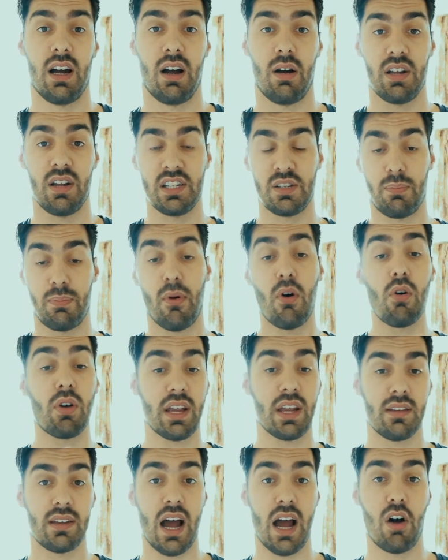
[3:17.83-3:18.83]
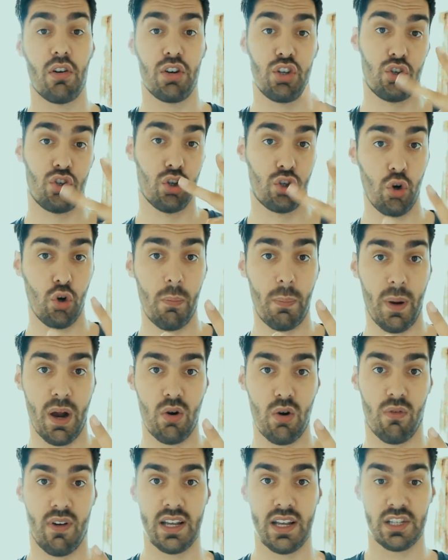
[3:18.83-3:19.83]
is broken down into 2
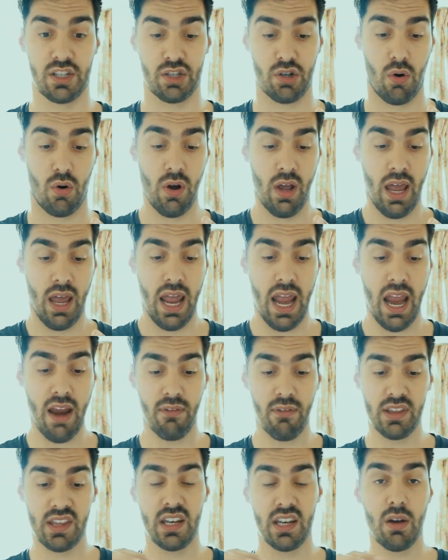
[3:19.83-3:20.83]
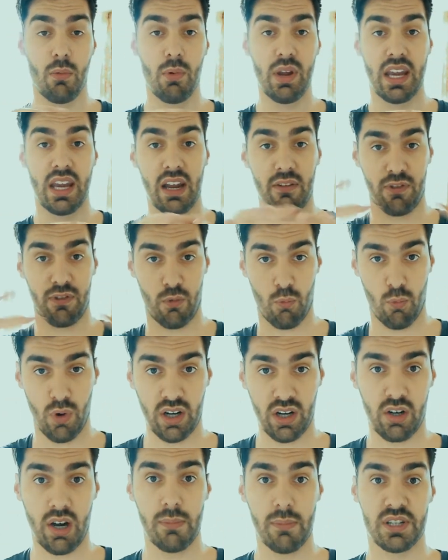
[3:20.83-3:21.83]
pyruvates, so everything that we get from
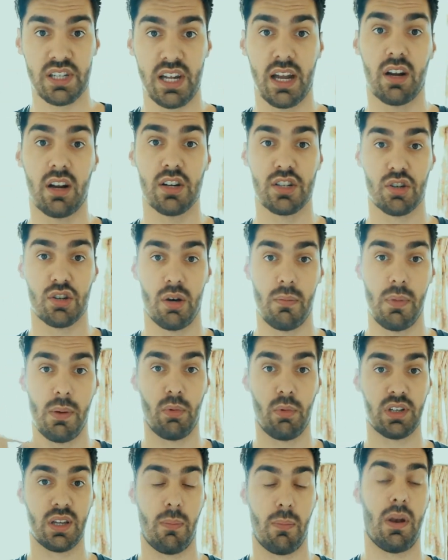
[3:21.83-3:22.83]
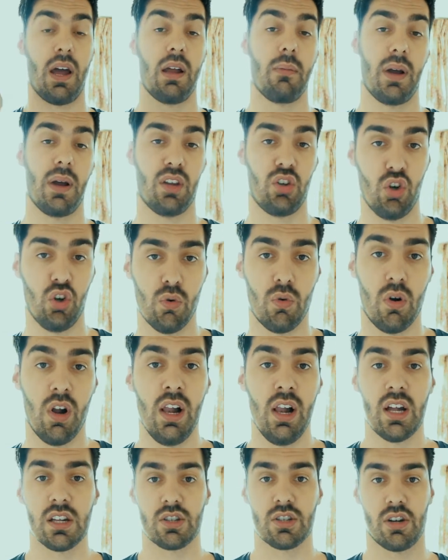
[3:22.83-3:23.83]
1 Krebs cycle is going to be multiplied by 2.
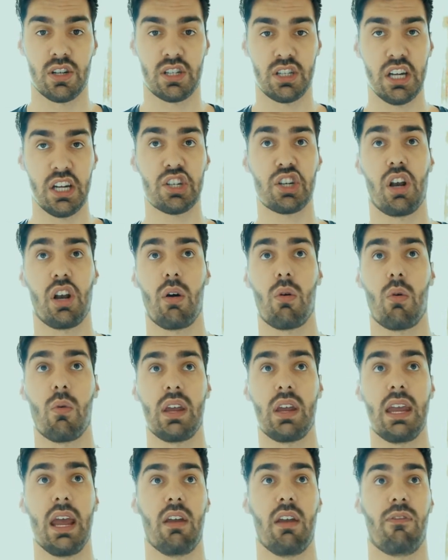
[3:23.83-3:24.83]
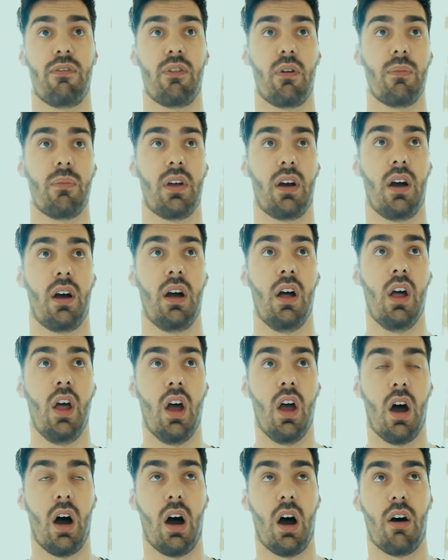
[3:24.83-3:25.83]
So essentially what we get from the
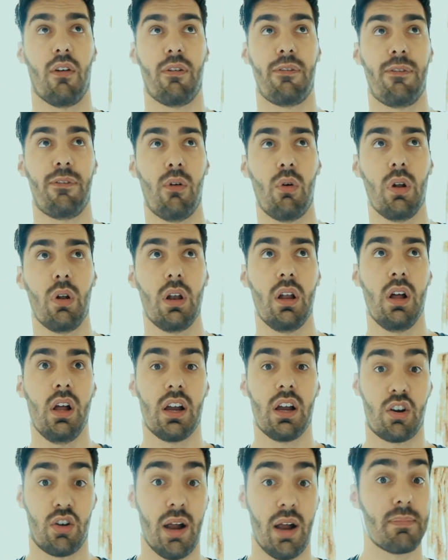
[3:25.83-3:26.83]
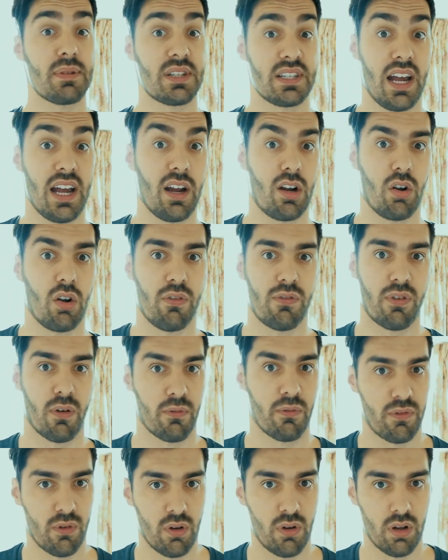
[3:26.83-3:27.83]
full Krebs cycle,
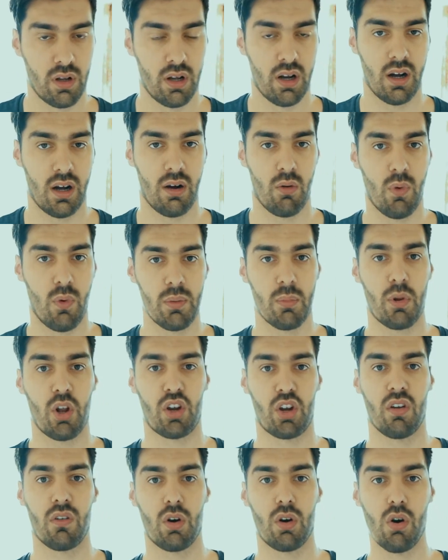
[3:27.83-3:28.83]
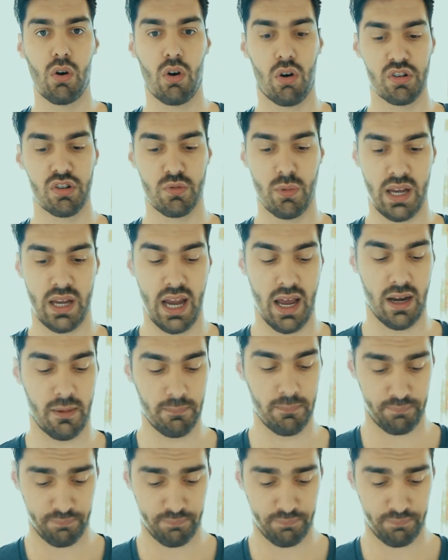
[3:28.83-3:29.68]
from full 1 molecule of glucose, we get,